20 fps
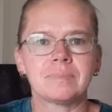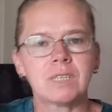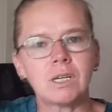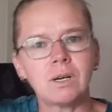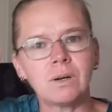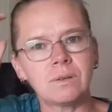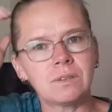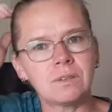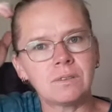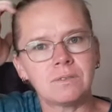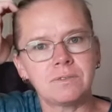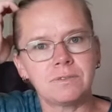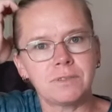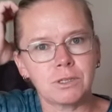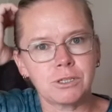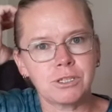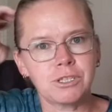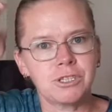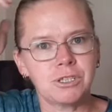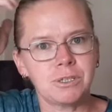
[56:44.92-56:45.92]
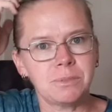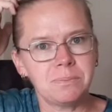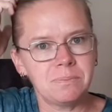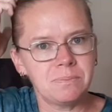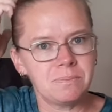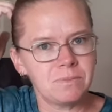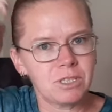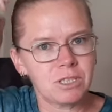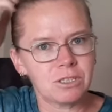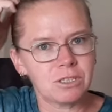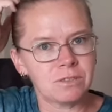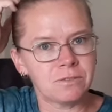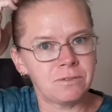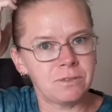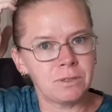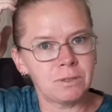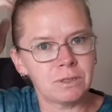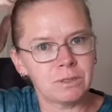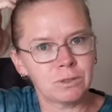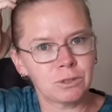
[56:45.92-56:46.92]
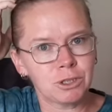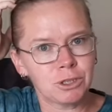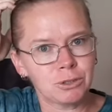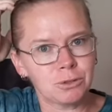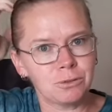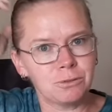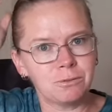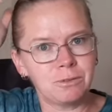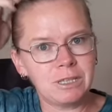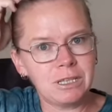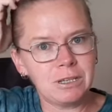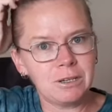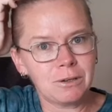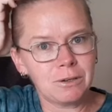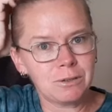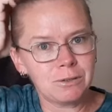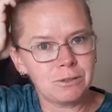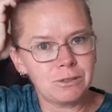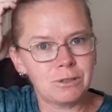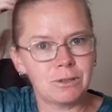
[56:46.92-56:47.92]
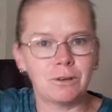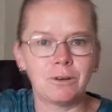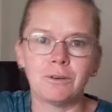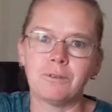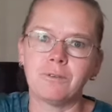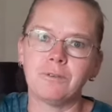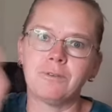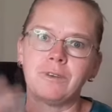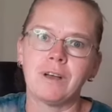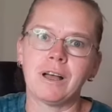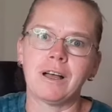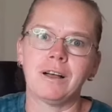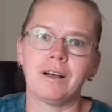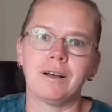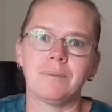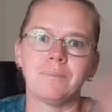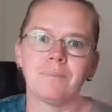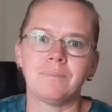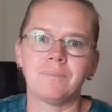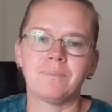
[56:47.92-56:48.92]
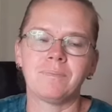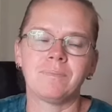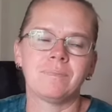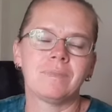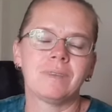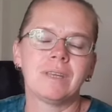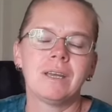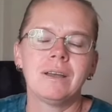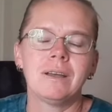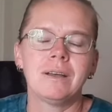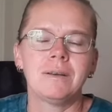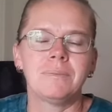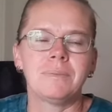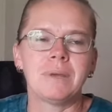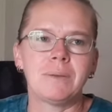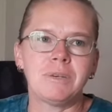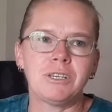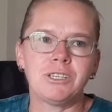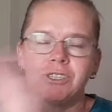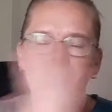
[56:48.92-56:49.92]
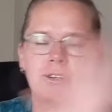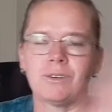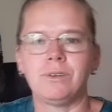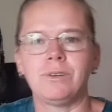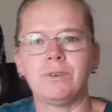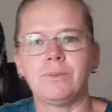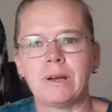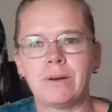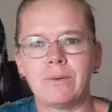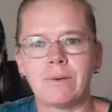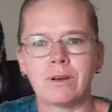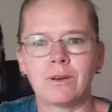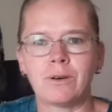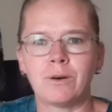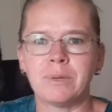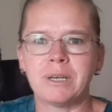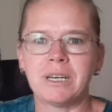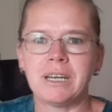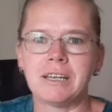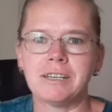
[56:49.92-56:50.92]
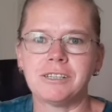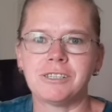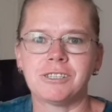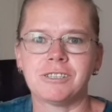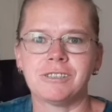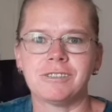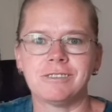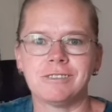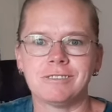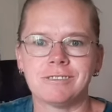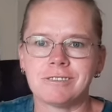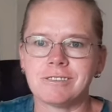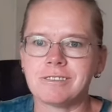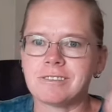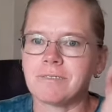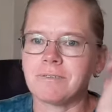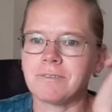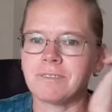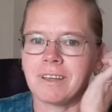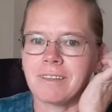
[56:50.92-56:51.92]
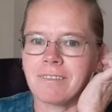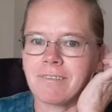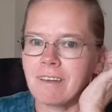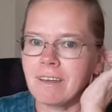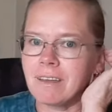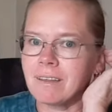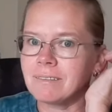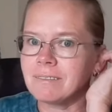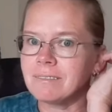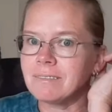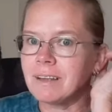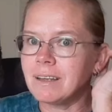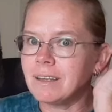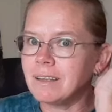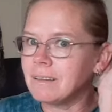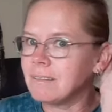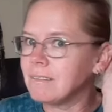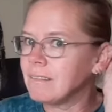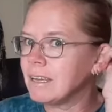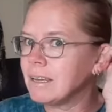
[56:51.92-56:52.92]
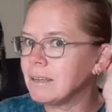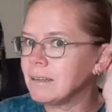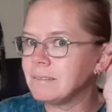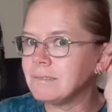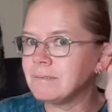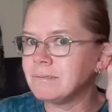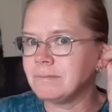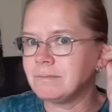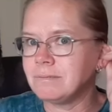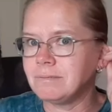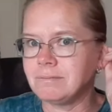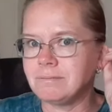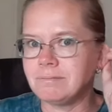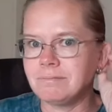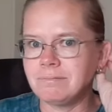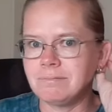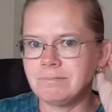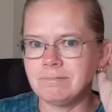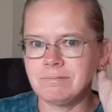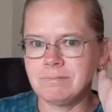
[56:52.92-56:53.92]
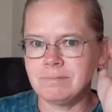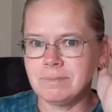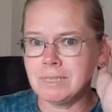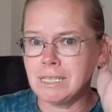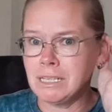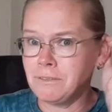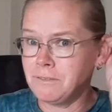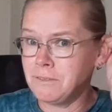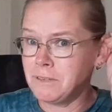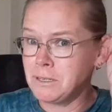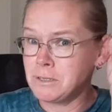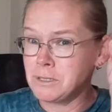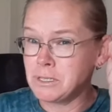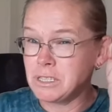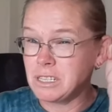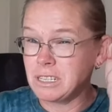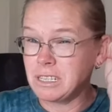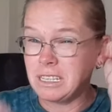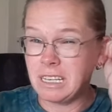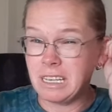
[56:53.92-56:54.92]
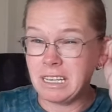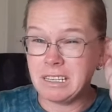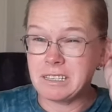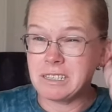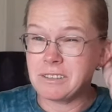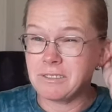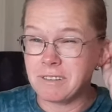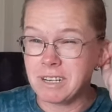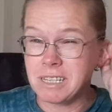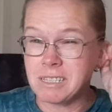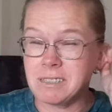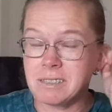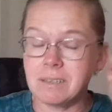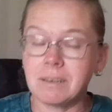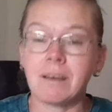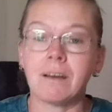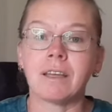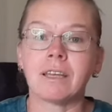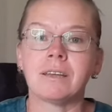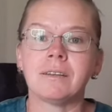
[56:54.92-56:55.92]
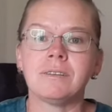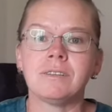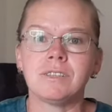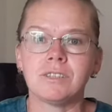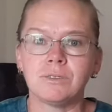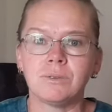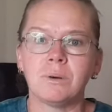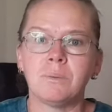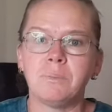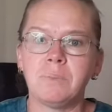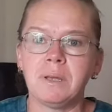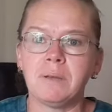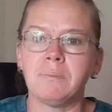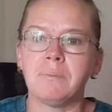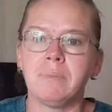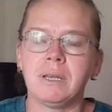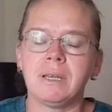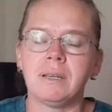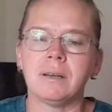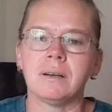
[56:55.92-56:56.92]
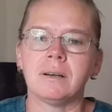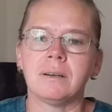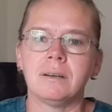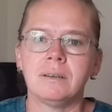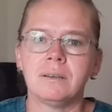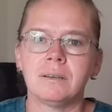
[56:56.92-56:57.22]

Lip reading: Flosstube, just a few little short videos of maybe show you our accommodation and stuff like that. And then if you're interested, I can do a bit bigger